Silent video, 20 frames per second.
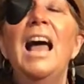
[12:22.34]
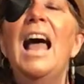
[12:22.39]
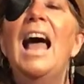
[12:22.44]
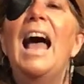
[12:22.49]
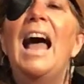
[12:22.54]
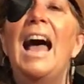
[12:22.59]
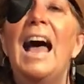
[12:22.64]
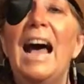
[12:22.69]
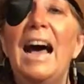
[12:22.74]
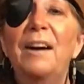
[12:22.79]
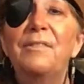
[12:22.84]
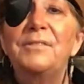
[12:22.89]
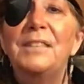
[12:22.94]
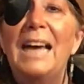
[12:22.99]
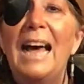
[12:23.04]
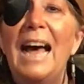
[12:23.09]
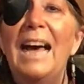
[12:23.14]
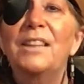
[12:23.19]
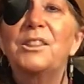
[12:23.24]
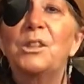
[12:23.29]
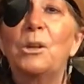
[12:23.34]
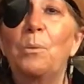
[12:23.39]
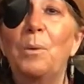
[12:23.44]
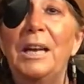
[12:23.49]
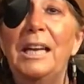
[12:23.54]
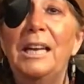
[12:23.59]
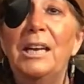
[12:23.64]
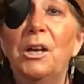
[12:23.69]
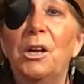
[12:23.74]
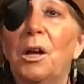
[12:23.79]
Aft at the
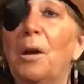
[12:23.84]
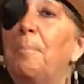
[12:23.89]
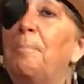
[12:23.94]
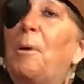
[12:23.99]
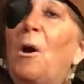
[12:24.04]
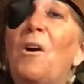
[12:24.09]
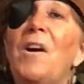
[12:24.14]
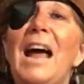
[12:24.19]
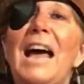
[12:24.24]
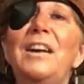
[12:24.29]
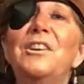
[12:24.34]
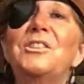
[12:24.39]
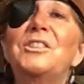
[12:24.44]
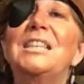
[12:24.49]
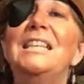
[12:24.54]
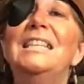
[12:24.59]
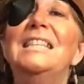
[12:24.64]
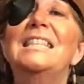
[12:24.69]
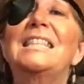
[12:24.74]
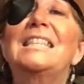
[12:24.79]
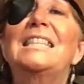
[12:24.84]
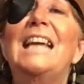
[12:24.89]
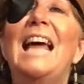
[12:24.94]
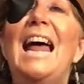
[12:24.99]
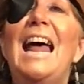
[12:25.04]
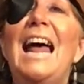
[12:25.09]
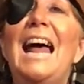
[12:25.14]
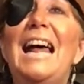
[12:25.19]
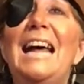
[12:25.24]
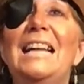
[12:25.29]
wheel, poor Anderson
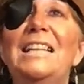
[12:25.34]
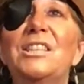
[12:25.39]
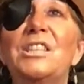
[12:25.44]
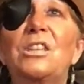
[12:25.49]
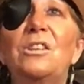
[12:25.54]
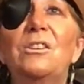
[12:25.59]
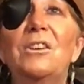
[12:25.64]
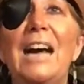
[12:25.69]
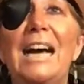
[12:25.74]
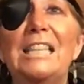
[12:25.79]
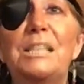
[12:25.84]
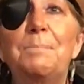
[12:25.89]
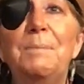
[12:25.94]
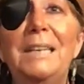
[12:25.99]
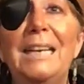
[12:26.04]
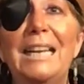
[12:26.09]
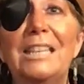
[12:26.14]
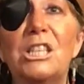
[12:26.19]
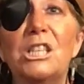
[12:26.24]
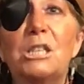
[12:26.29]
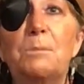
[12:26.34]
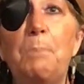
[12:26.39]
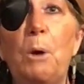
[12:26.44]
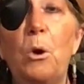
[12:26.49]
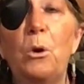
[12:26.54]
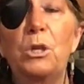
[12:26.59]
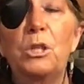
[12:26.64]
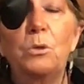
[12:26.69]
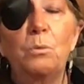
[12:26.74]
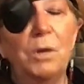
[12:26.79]
stands, grasping at the
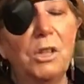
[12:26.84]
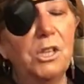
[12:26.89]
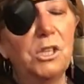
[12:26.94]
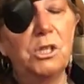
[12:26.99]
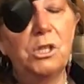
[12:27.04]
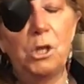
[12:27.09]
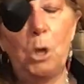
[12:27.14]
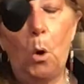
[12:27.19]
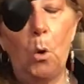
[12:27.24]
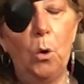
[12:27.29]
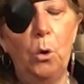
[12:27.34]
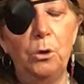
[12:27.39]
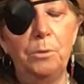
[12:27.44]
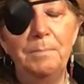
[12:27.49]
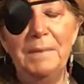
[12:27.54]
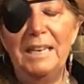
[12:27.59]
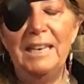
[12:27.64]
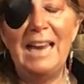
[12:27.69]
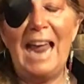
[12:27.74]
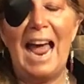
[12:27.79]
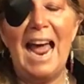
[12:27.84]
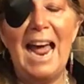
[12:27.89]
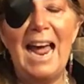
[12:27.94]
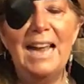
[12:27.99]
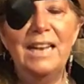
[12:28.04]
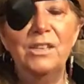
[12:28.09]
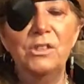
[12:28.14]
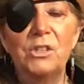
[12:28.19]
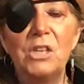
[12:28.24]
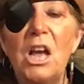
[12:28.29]
spokes with his cold mittened
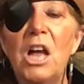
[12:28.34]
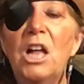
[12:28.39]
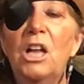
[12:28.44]
hands.